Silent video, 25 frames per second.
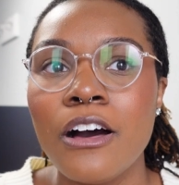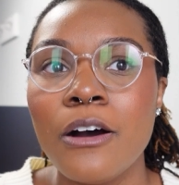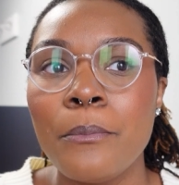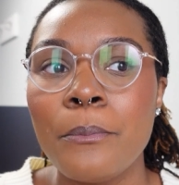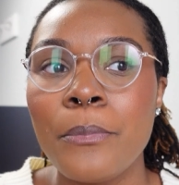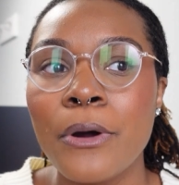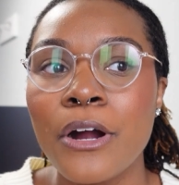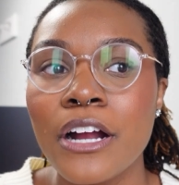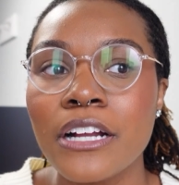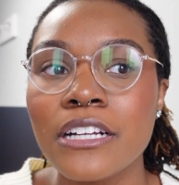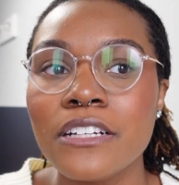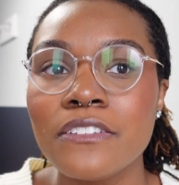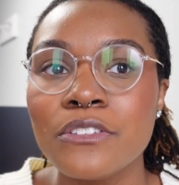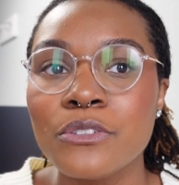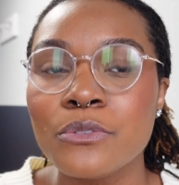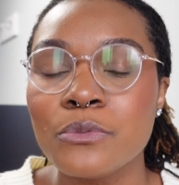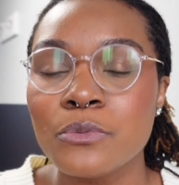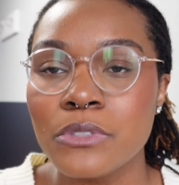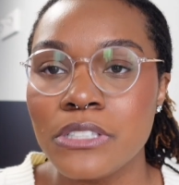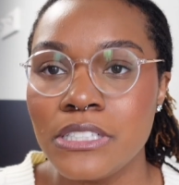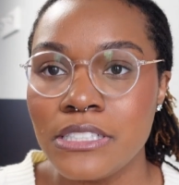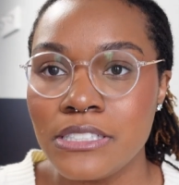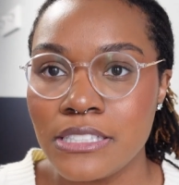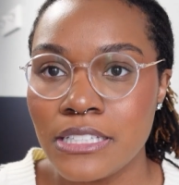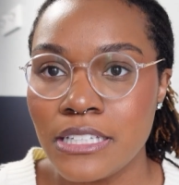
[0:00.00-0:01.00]
Part of the
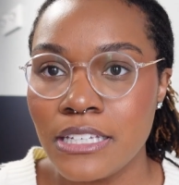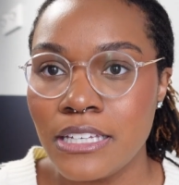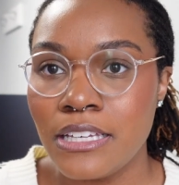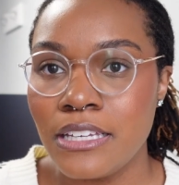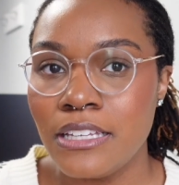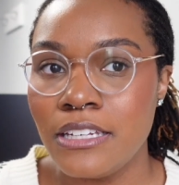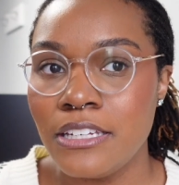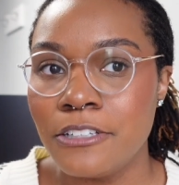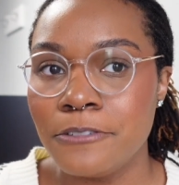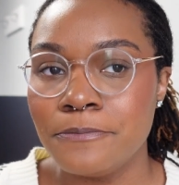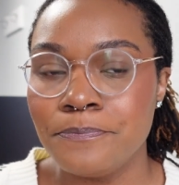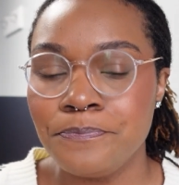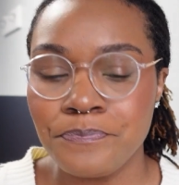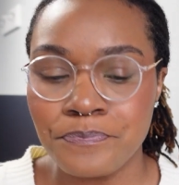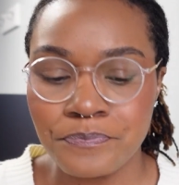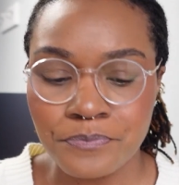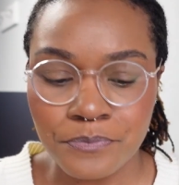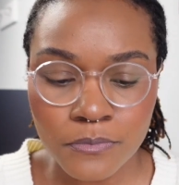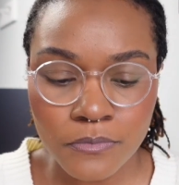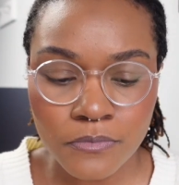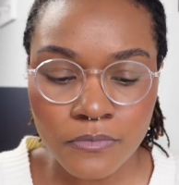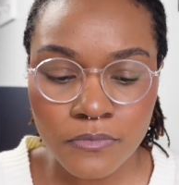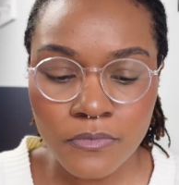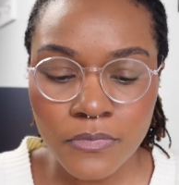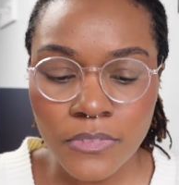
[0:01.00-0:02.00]
reason
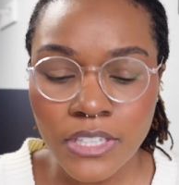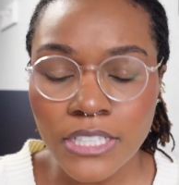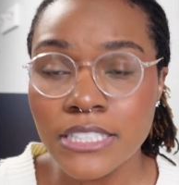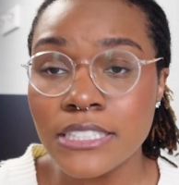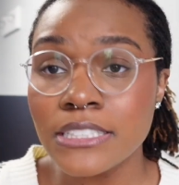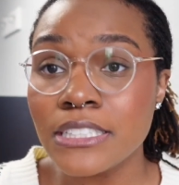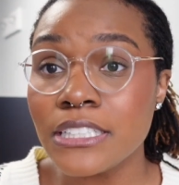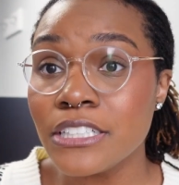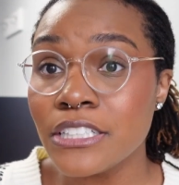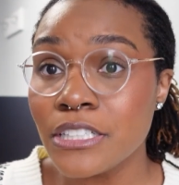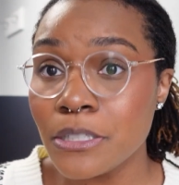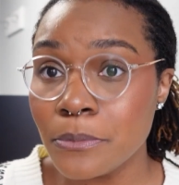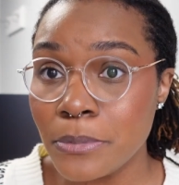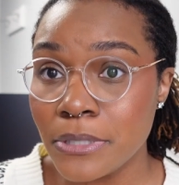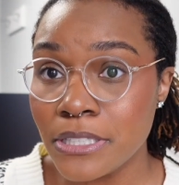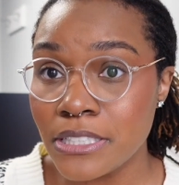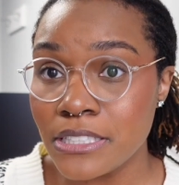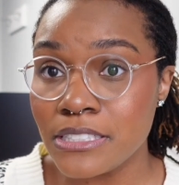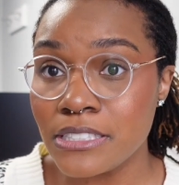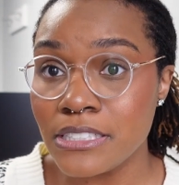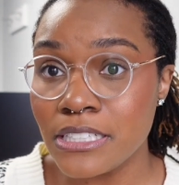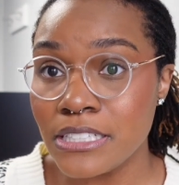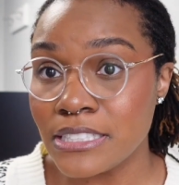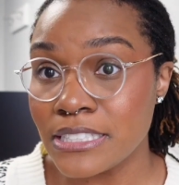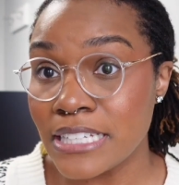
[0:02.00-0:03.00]

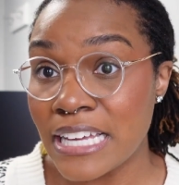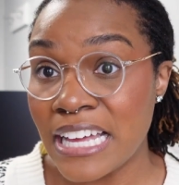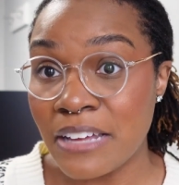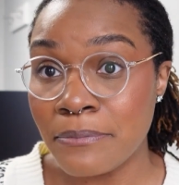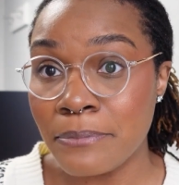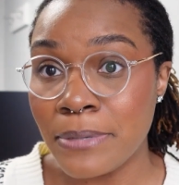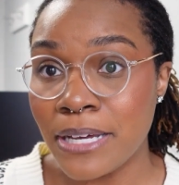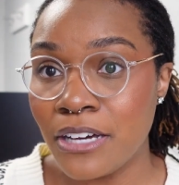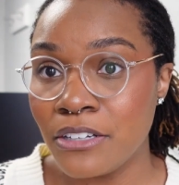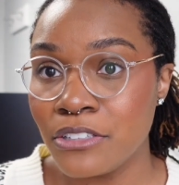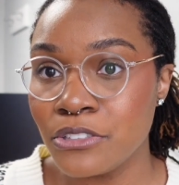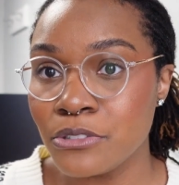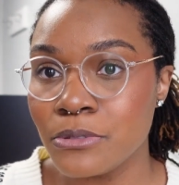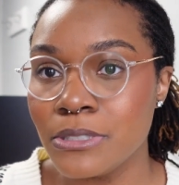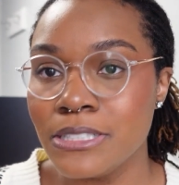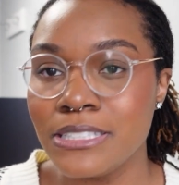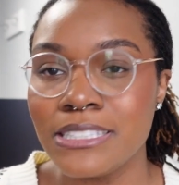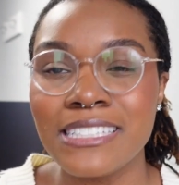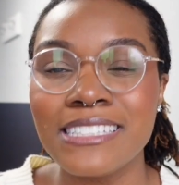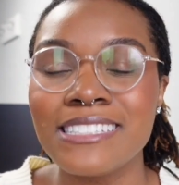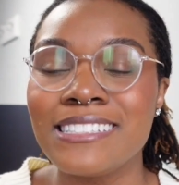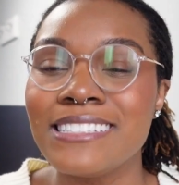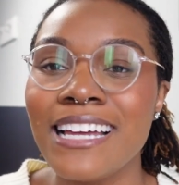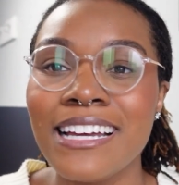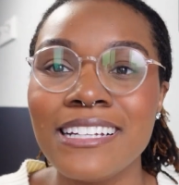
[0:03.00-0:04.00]
therapists need to have boundaries
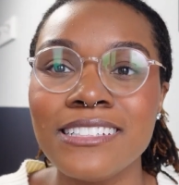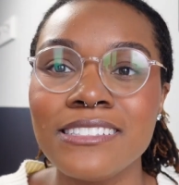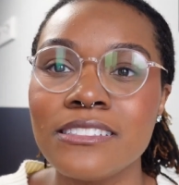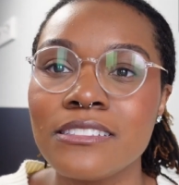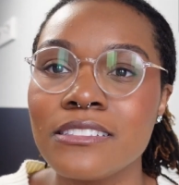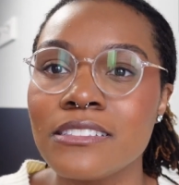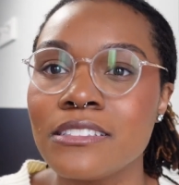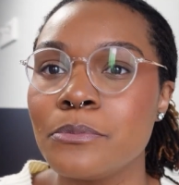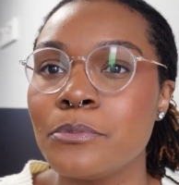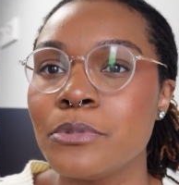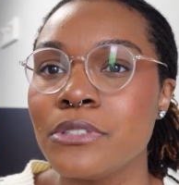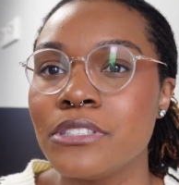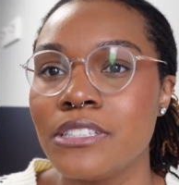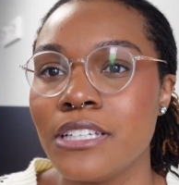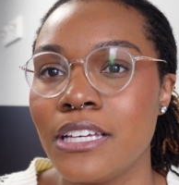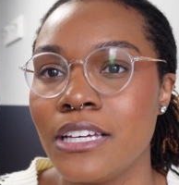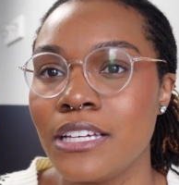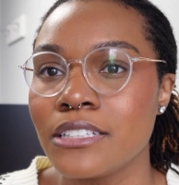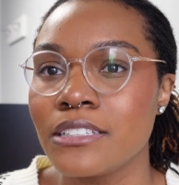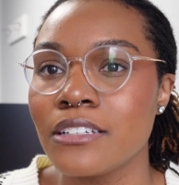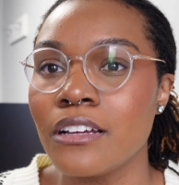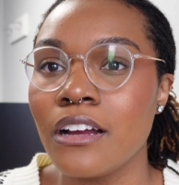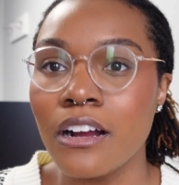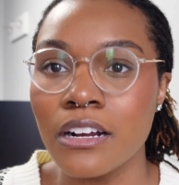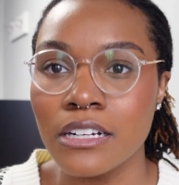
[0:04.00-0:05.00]
is not just to
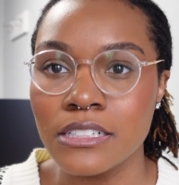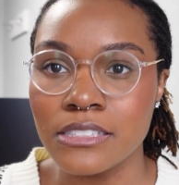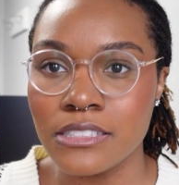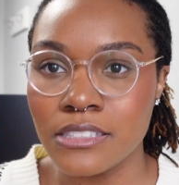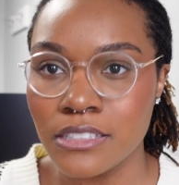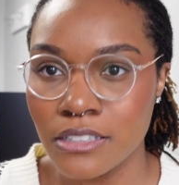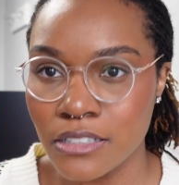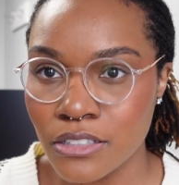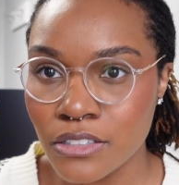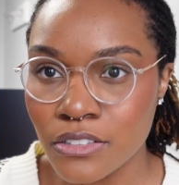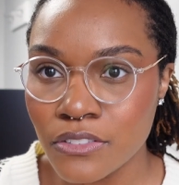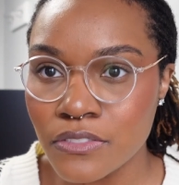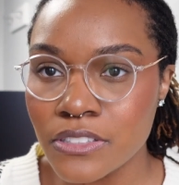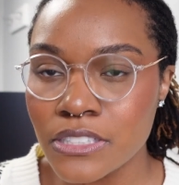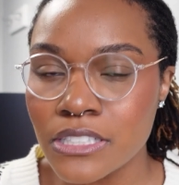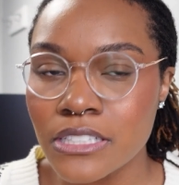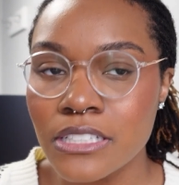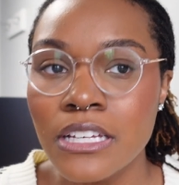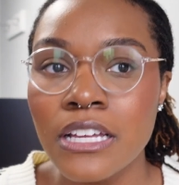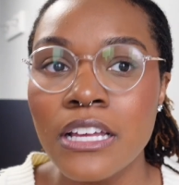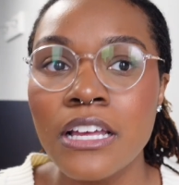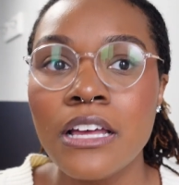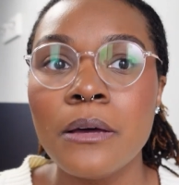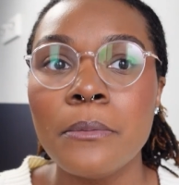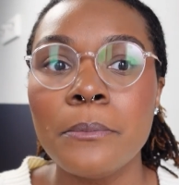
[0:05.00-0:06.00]
protect ourselves,
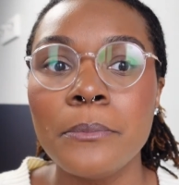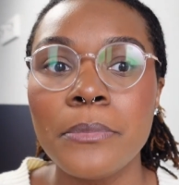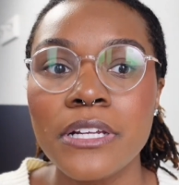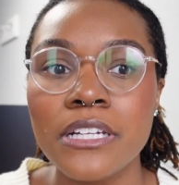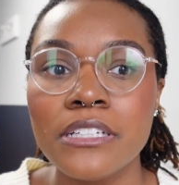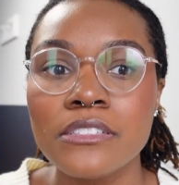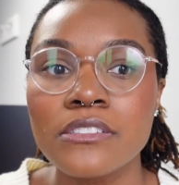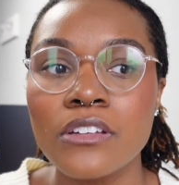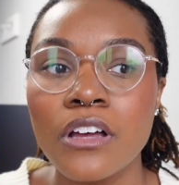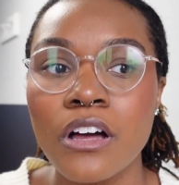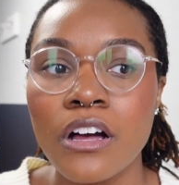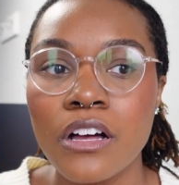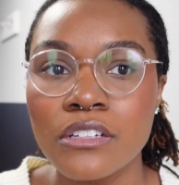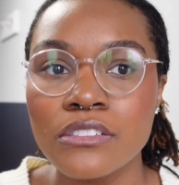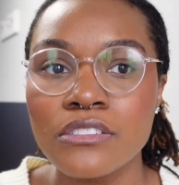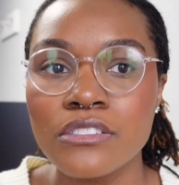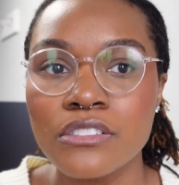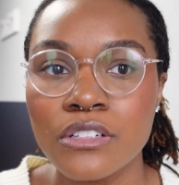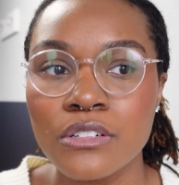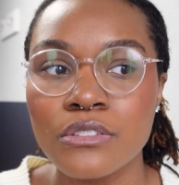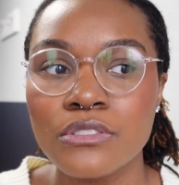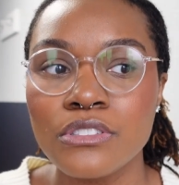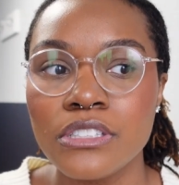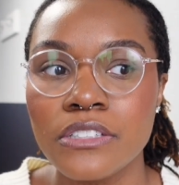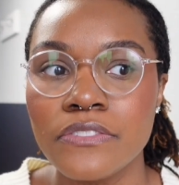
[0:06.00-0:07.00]
but it's
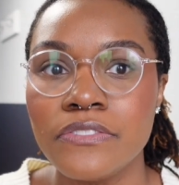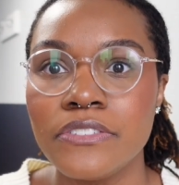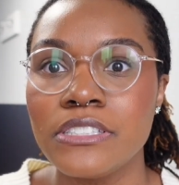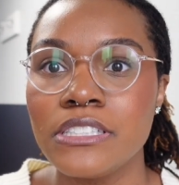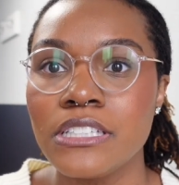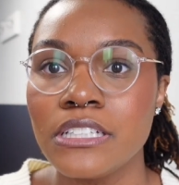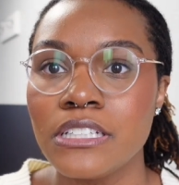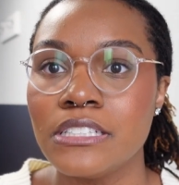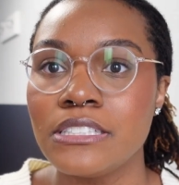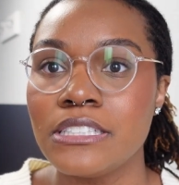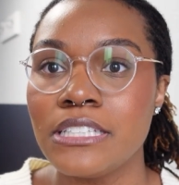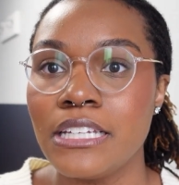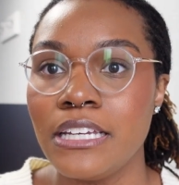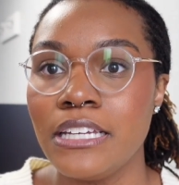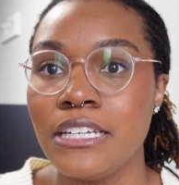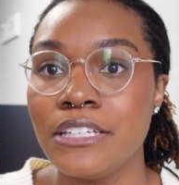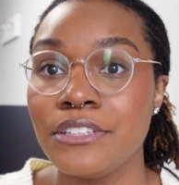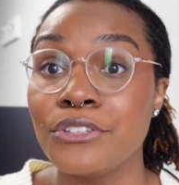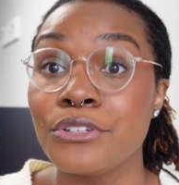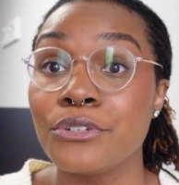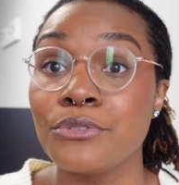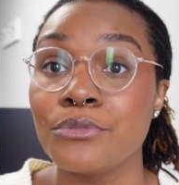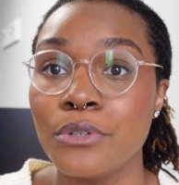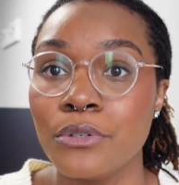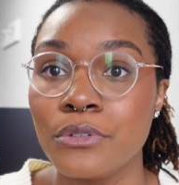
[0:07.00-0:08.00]
also to facilitate in
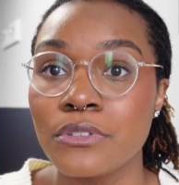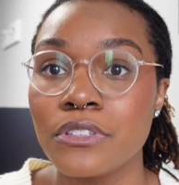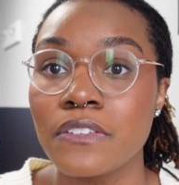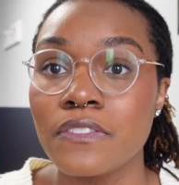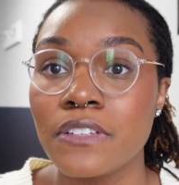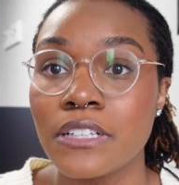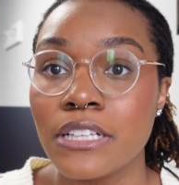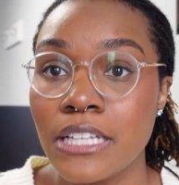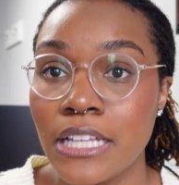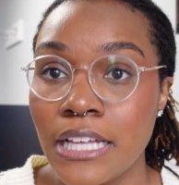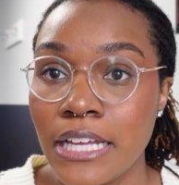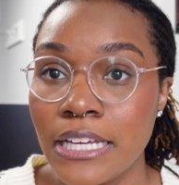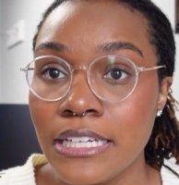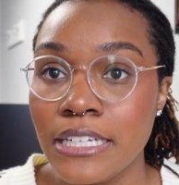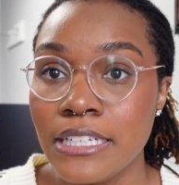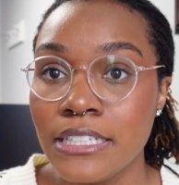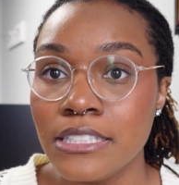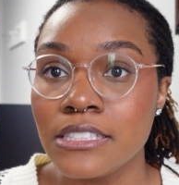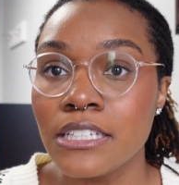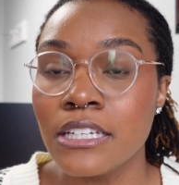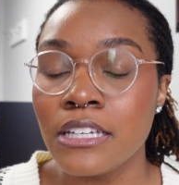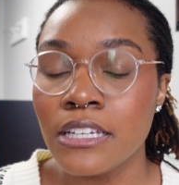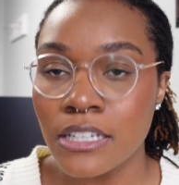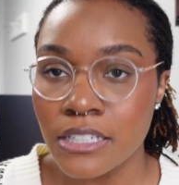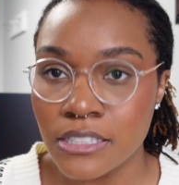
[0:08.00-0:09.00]
the growth of the
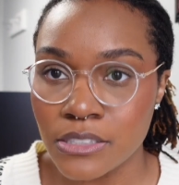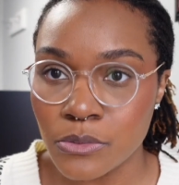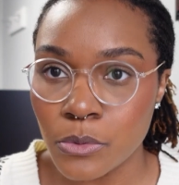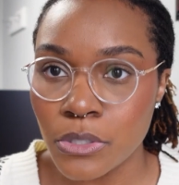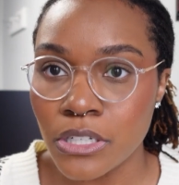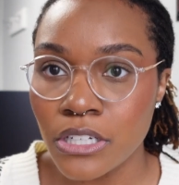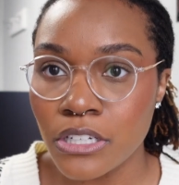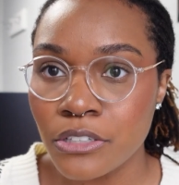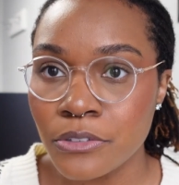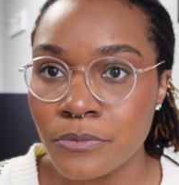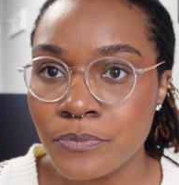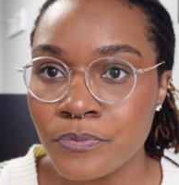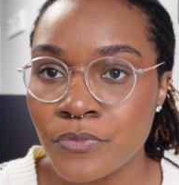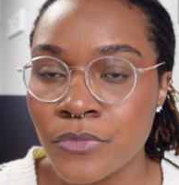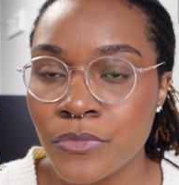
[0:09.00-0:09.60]
client as well.